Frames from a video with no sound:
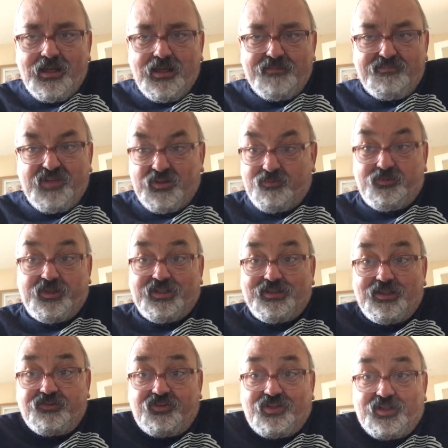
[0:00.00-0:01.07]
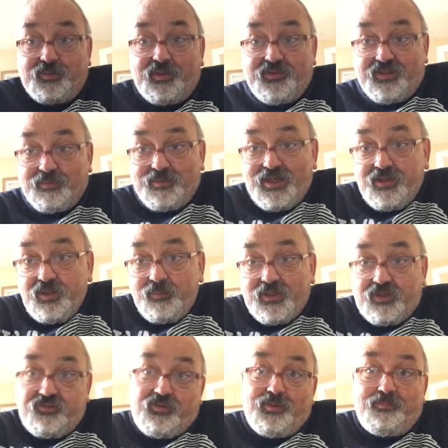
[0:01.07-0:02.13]
Don't really need to tell you anything about them,
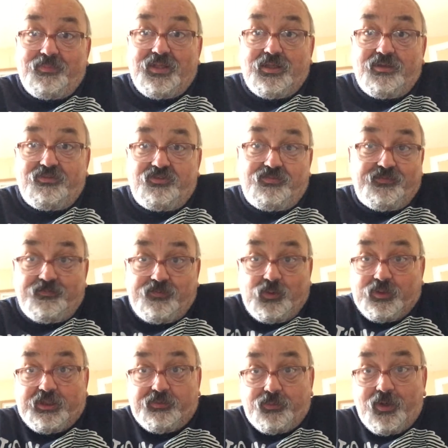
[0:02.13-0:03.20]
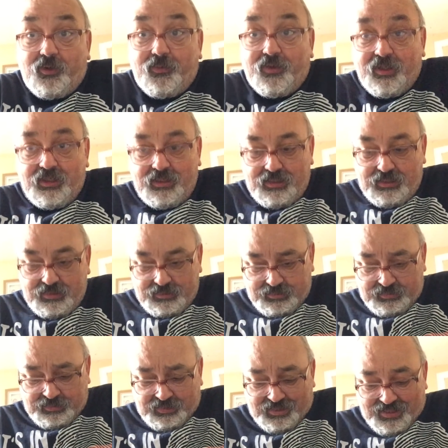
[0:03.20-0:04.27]
except they're fully grown.
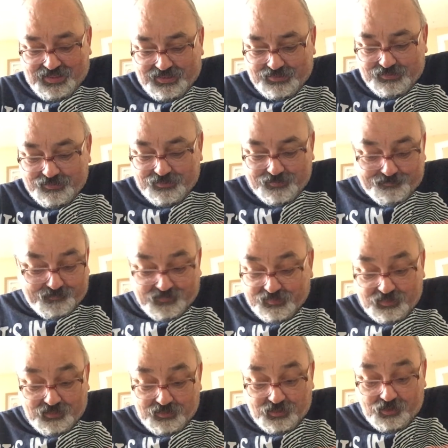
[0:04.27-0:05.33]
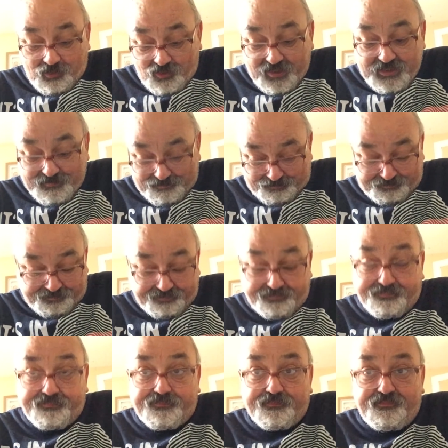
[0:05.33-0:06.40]
And I
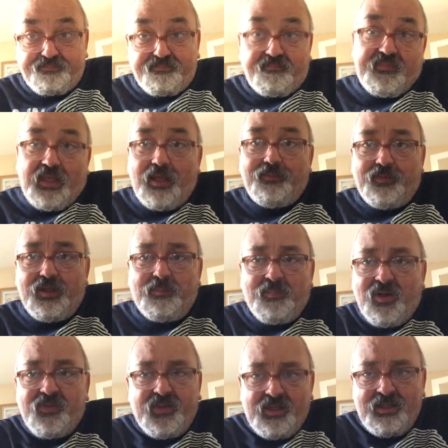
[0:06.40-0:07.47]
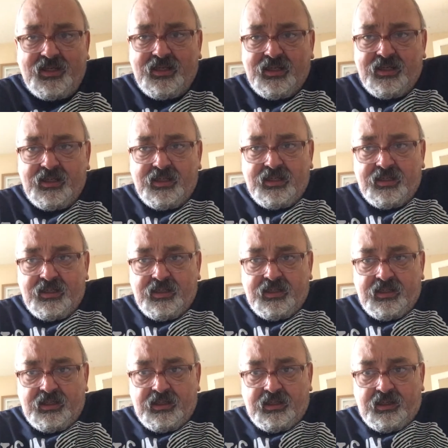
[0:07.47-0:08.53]
and their mother
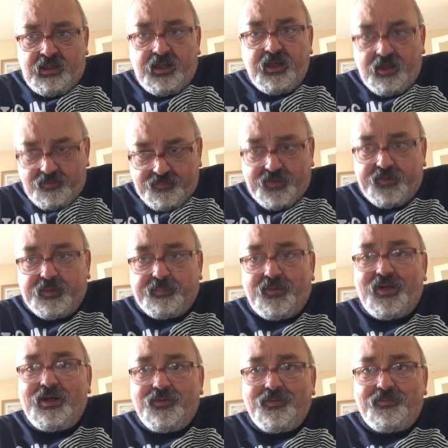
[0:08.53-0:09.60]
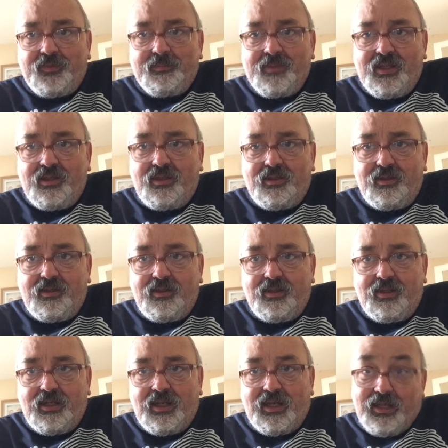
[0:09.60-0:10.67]
are very proud of them,
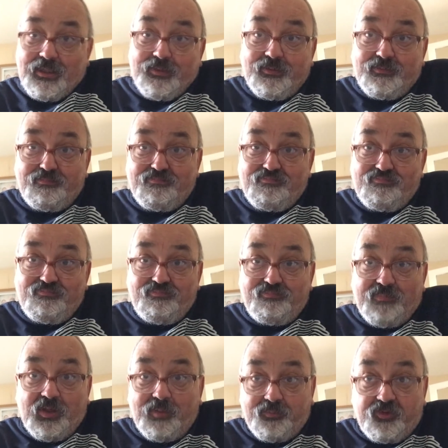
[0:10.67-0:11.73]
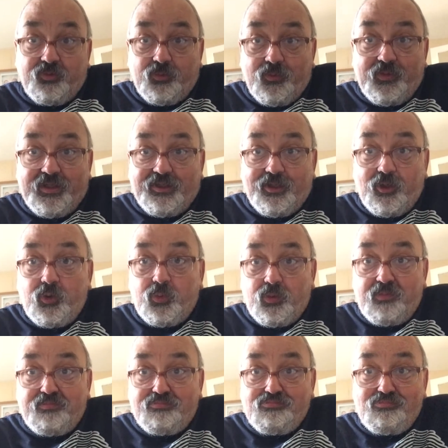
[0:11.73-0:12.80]
and I'm sure they know
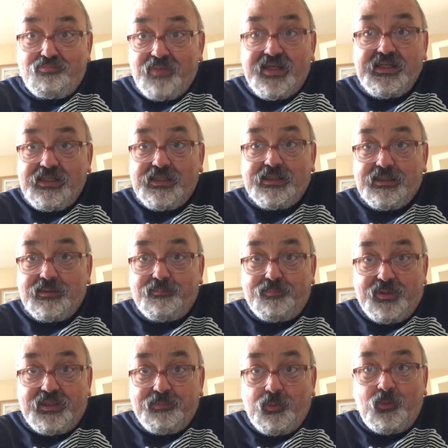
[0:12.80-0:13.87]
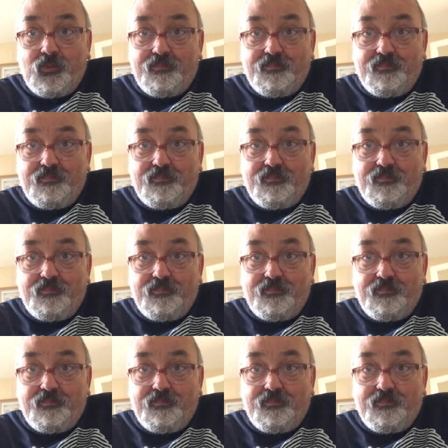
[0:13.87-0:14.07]
many people,